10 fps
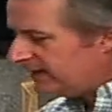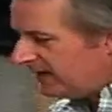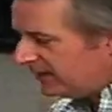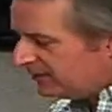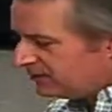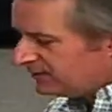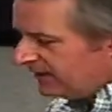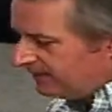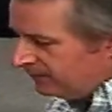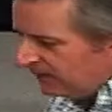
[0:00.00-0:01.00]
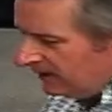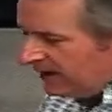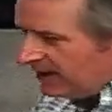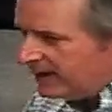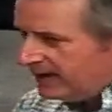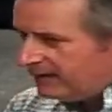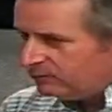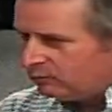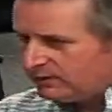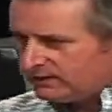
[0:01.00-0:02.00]
day, Thursday, and
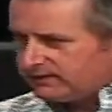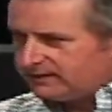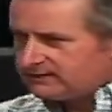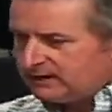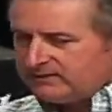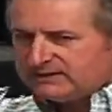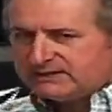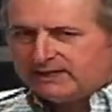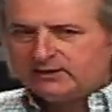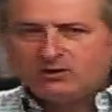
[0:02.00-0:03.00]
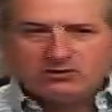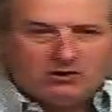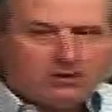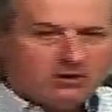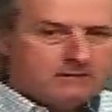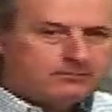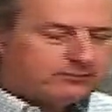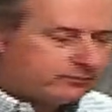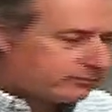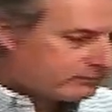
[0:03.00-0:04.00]
one of the things that I've been saying all along
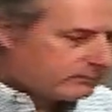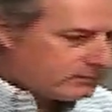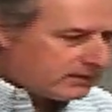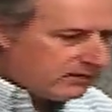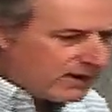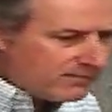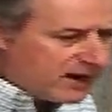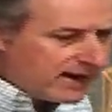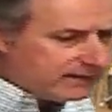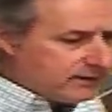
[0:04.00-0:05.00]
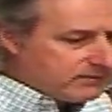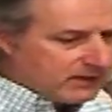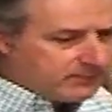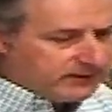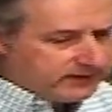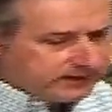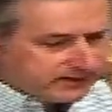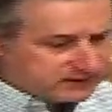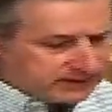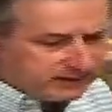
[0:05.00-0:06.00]
in my mind, in my opinion, I
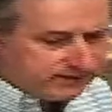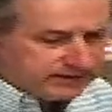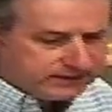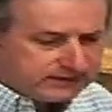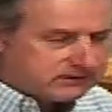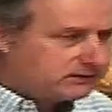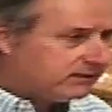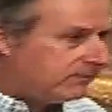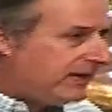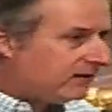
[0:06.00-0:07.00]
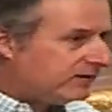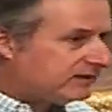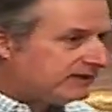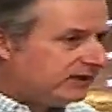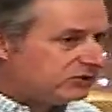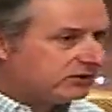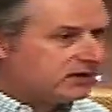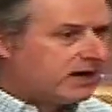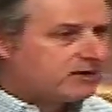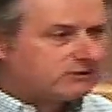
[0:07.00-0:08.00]
said that this, the manifestation of
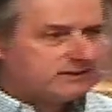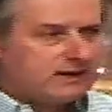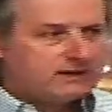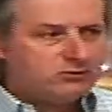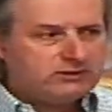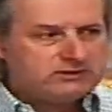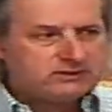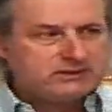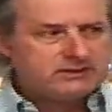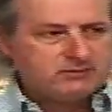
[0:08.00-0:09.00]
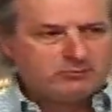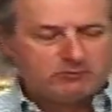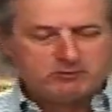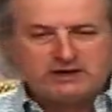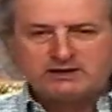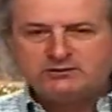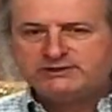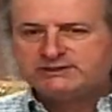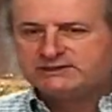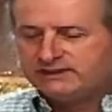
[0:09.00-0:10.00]
God was not going to, we were not going
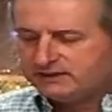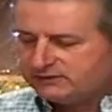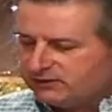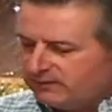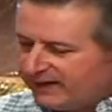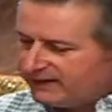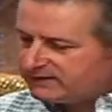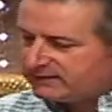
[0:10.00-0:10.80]
to see it until man has